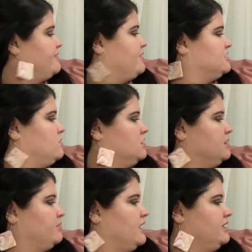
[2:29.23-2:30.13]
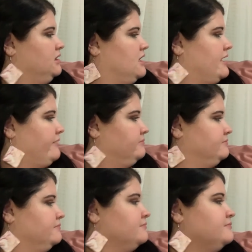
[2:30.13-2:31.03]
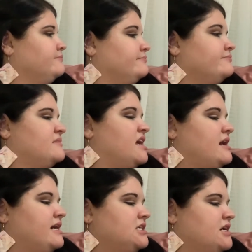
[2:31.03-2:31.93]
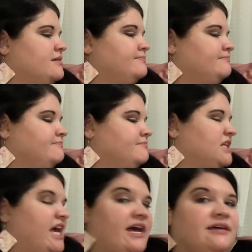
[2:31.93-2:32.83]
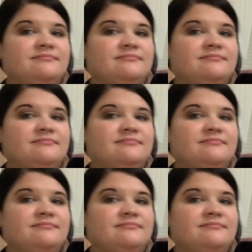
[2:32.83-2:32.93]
watch Walk the Prank a lot at nighttime. Yeah.